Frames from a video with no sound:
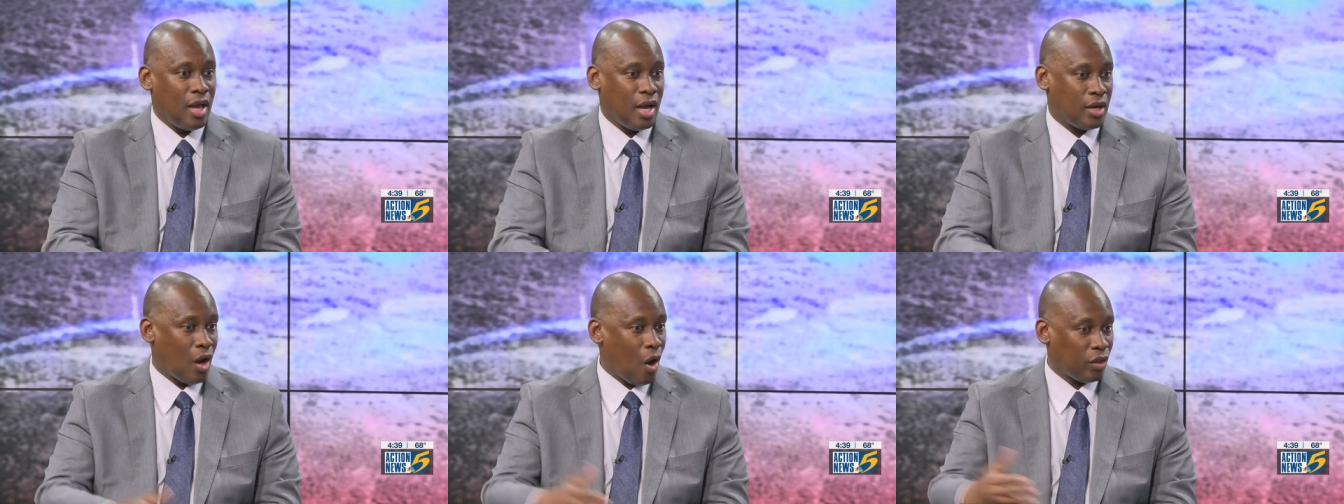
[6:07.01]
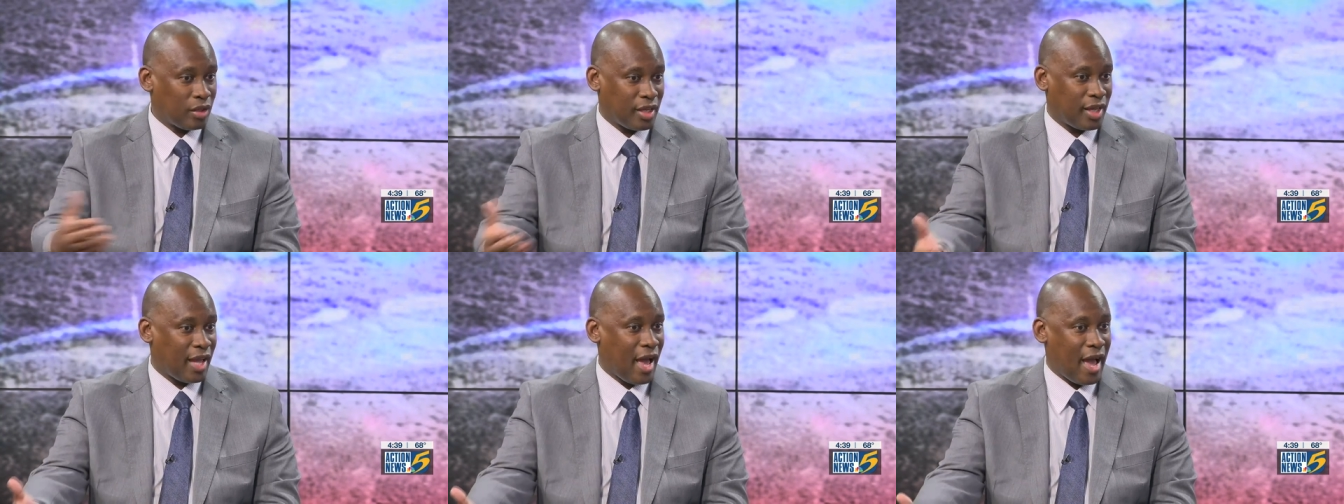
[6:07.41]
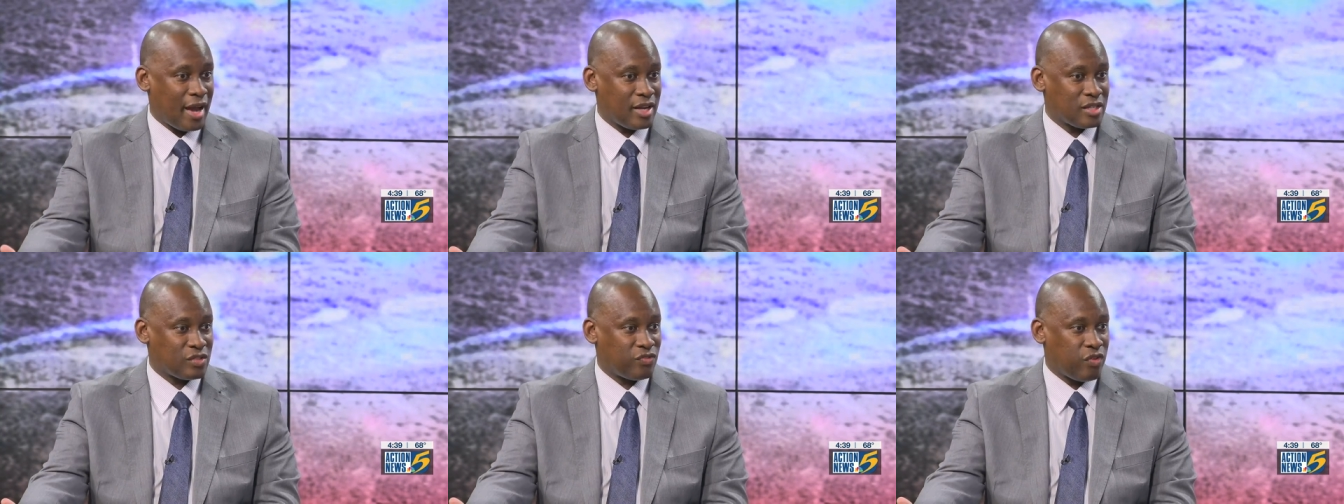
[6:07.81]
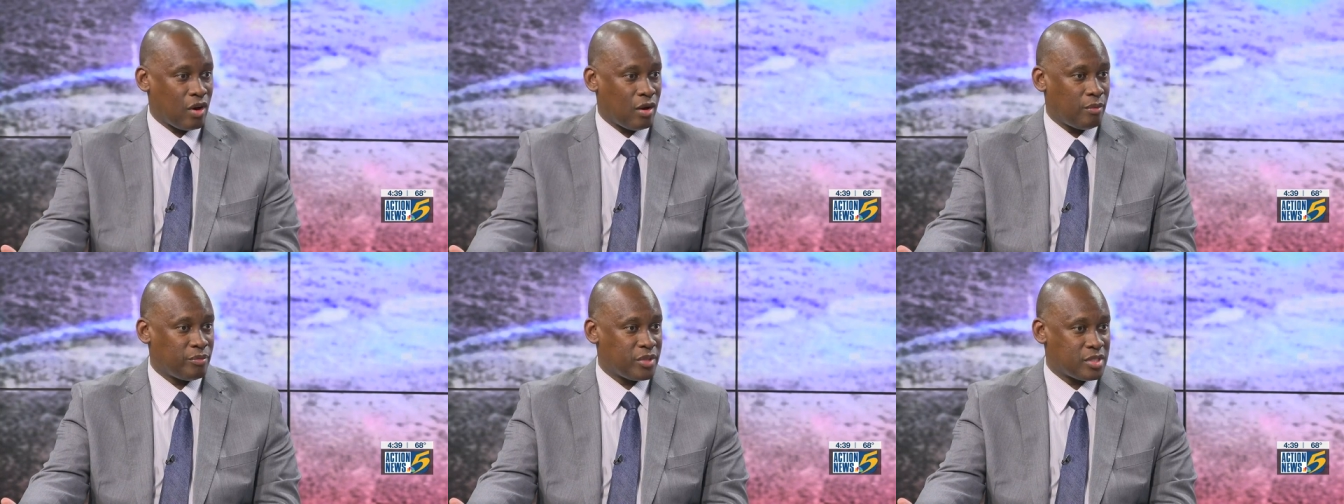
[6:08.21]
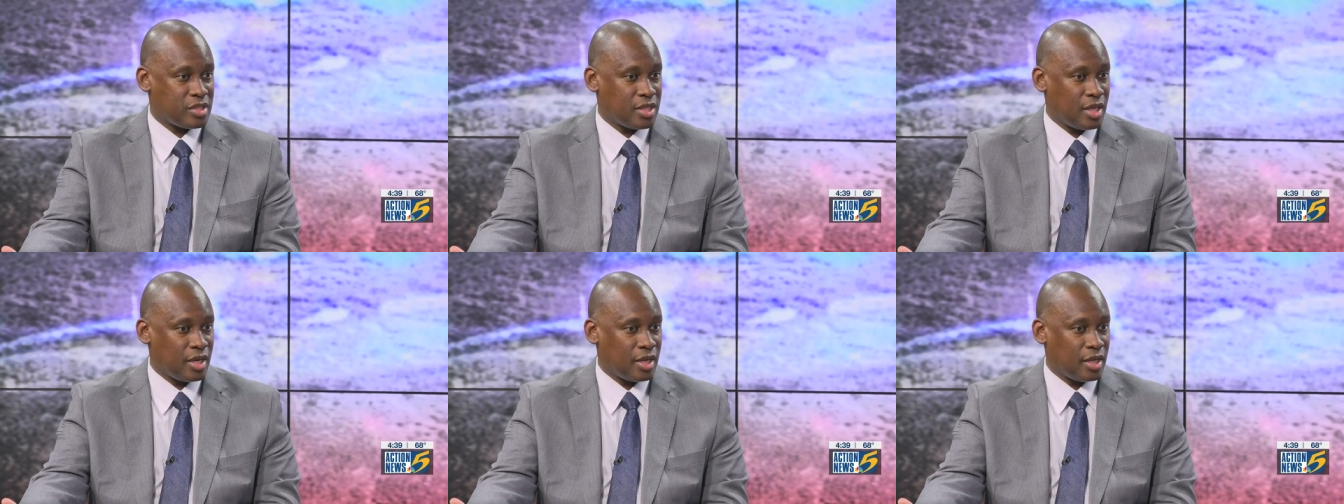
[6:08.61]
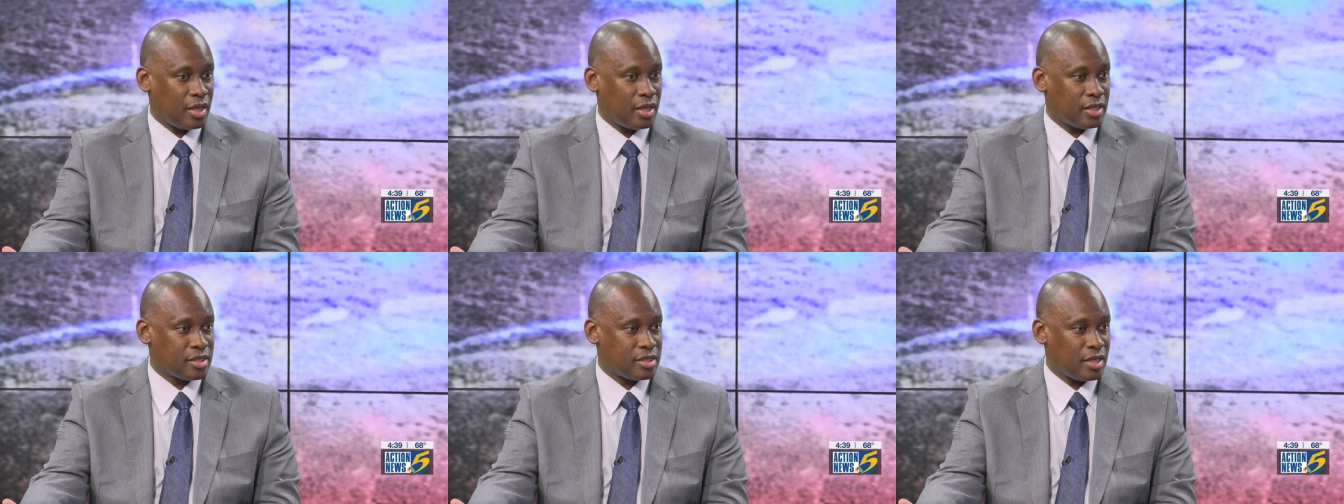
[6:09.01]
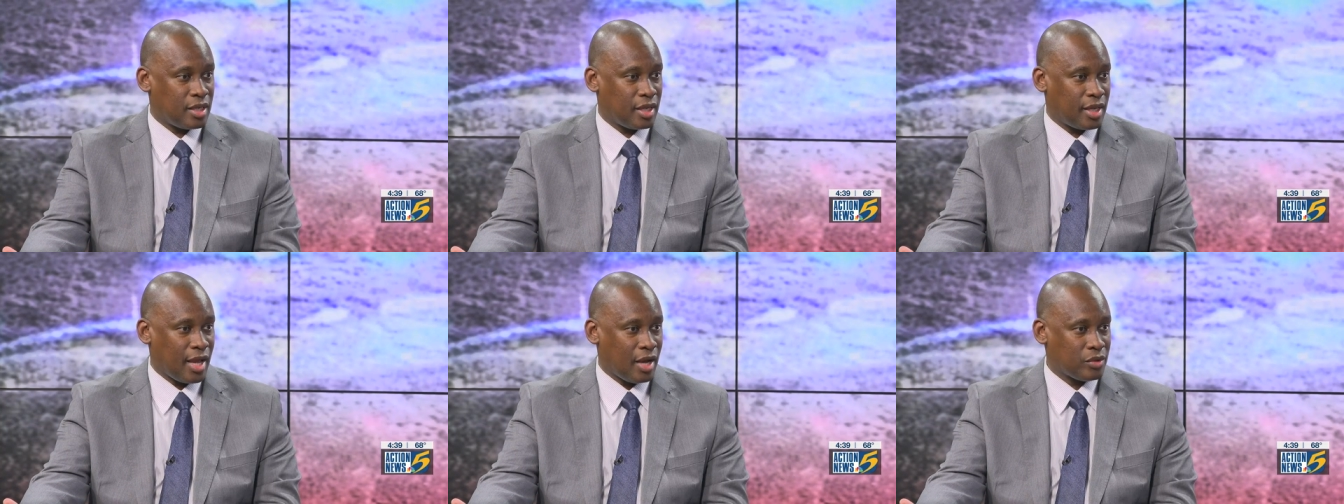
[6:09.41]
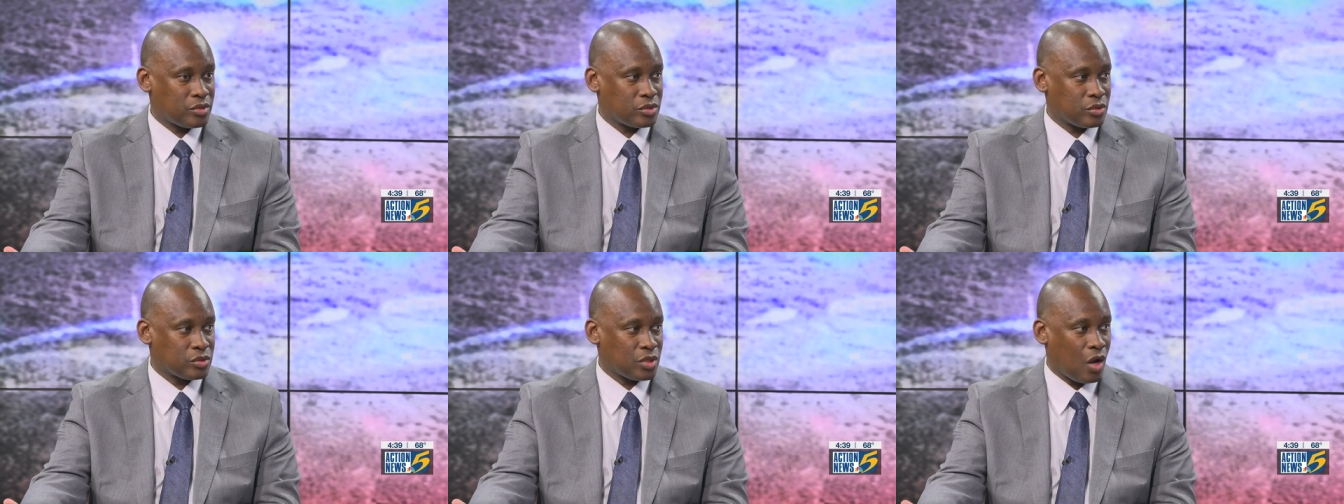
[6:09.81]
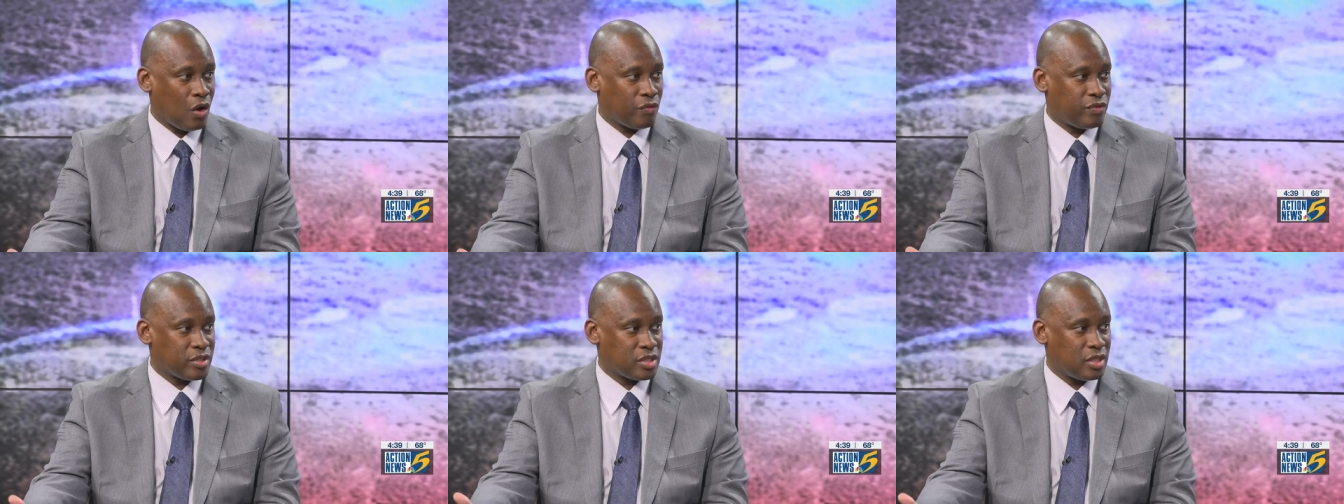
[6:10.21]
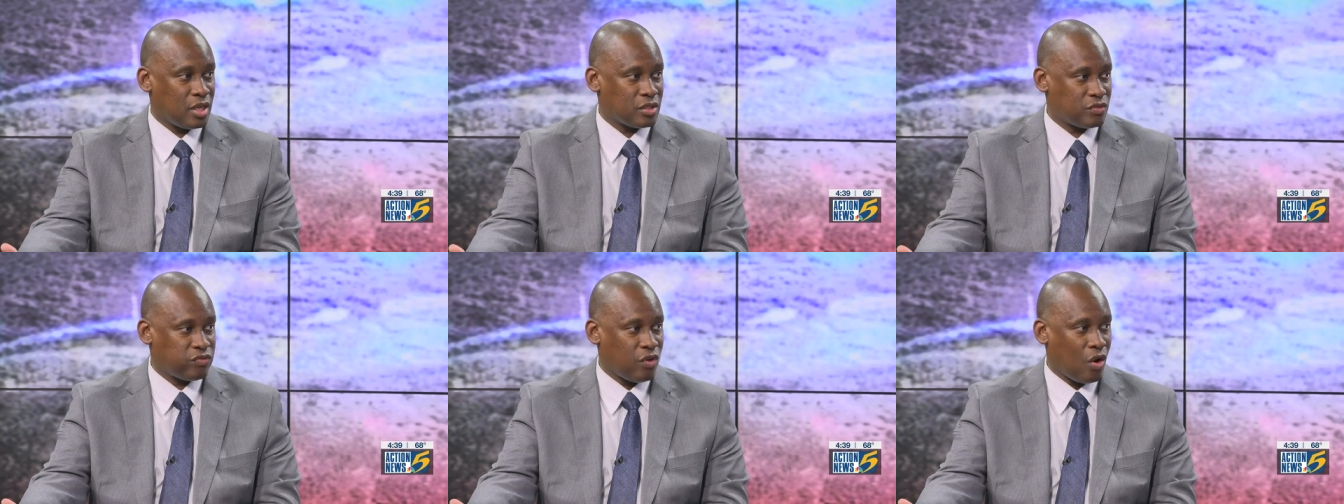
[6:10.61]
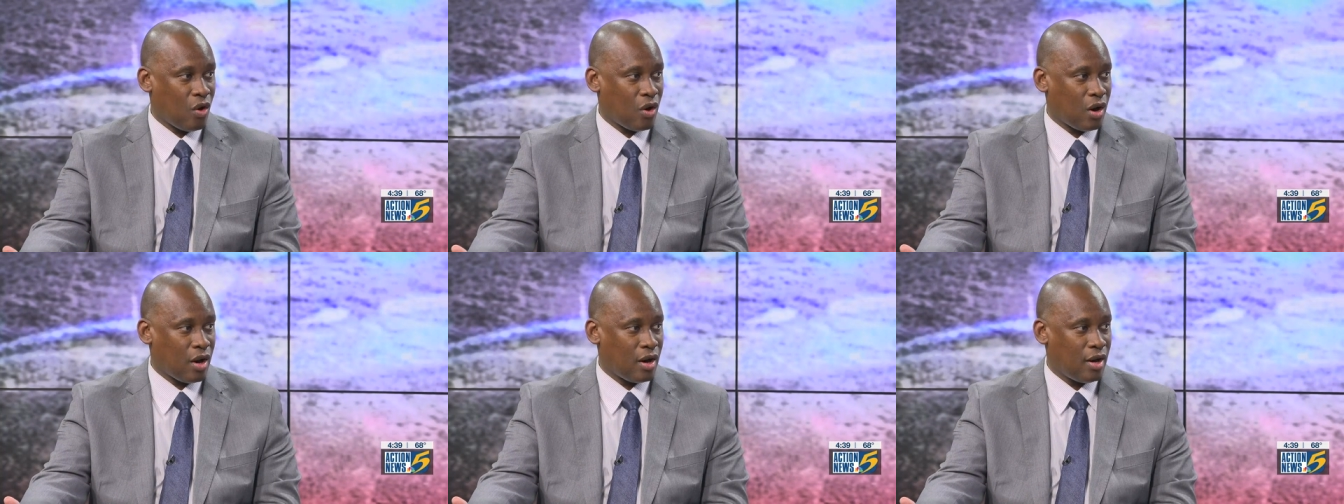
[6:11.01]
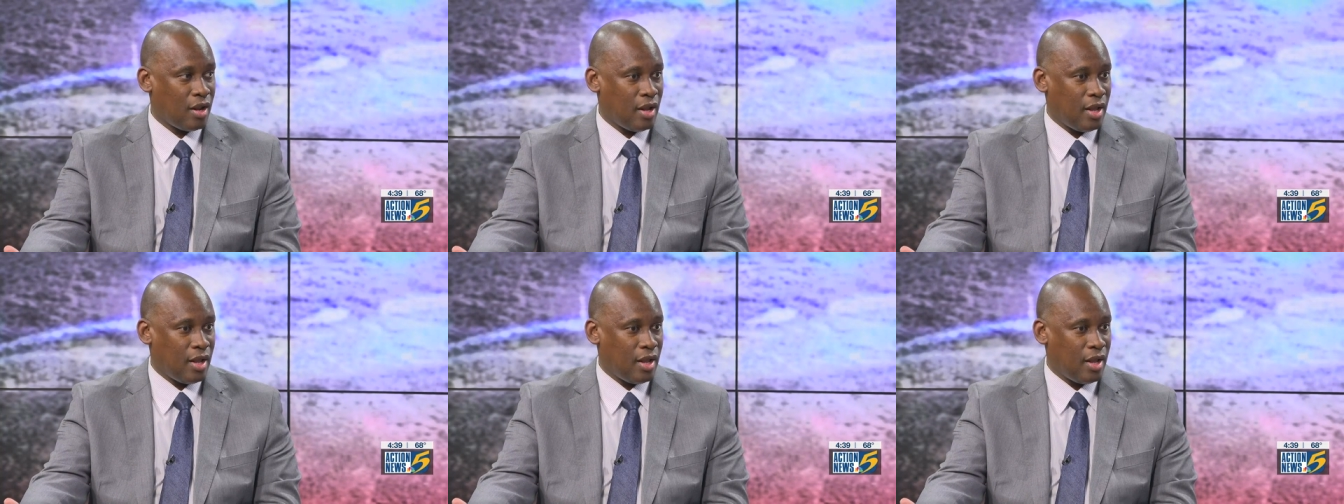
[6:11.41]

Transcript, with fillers: and all of the guidance from the city and the city council's office thus far,